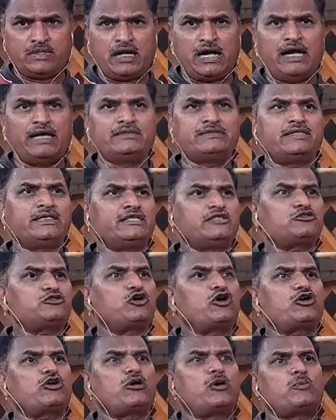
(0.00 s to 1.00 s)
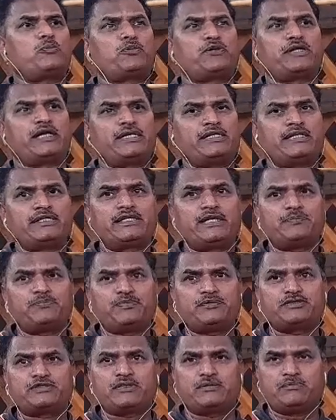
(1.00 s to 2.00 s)
and they talk of red
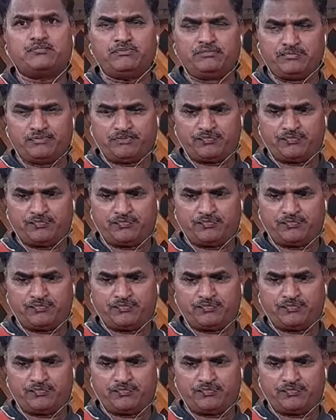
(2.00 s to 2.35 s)
tapeism,